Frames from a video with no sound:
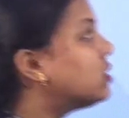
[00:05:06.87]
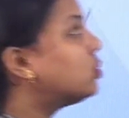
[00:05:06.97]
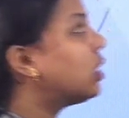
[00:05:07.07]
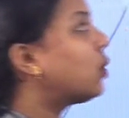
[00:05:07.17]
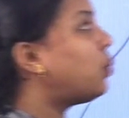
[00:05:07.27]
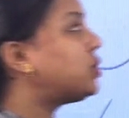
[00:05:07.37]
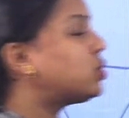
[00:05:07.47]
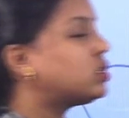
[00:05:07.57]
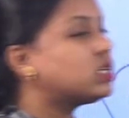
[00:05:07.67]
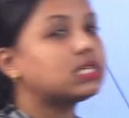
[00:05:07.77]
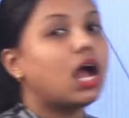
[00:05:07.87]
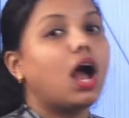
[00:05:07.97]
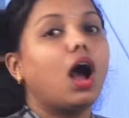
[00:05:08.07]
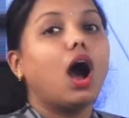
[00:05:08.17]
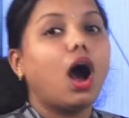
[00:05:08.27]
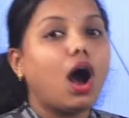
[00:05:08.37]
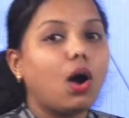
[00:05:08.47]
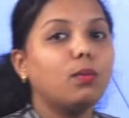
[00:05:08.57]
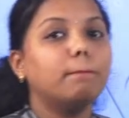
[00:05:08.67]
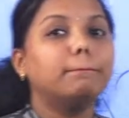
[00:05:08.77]
So the question is
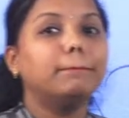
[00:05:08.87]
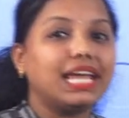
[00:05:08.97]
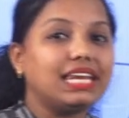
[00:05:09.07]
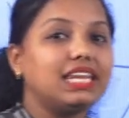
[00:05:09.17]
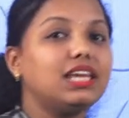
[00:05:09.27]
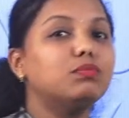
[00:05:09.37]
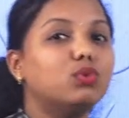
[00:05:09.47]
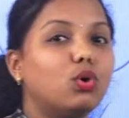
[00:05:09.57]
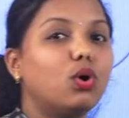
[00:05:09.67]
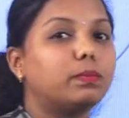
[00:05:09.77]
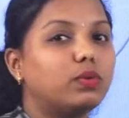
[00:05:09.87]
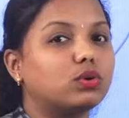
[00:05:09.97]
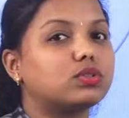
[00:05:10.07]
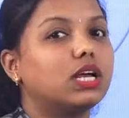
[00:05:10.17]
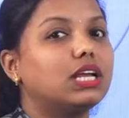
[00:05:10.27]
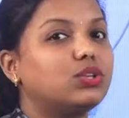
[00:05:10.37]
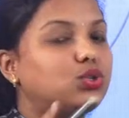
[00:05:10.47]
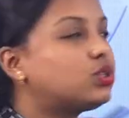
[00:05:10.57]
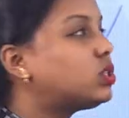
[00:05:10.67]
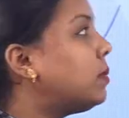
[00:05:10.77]
how many more books?
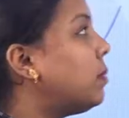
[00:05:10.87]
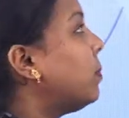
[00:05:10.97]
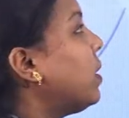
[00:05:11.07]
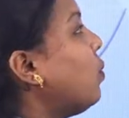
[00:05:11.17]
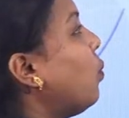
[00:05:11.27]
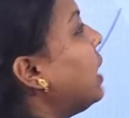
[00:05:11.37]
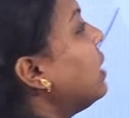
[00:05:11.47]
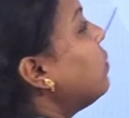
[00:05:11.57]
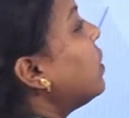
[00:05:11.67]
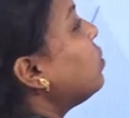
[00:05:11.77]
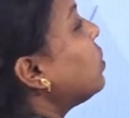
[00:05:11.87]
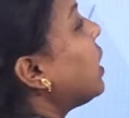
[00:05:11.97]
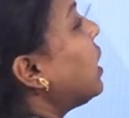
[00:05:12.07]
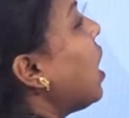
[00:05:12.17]
Just remember whenever you get